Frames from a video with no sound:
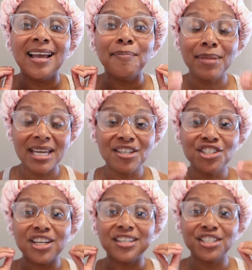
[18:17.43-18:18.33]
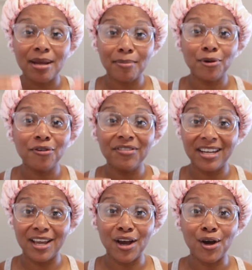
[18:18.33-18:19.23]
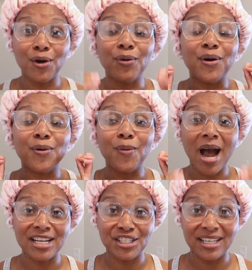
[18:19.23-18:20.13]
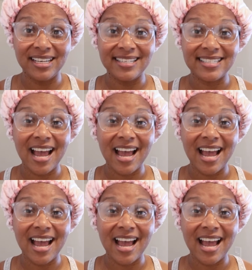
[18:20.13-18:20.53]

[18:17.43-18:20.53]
MICHE shampoo video. Watch it.